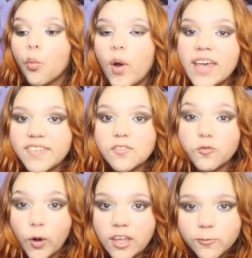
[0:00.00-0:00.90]

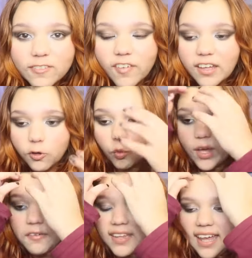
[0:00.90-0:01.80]

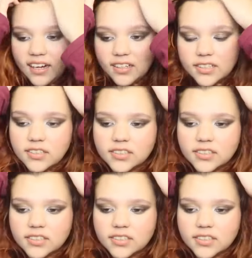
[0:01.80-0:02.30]
wavy hair.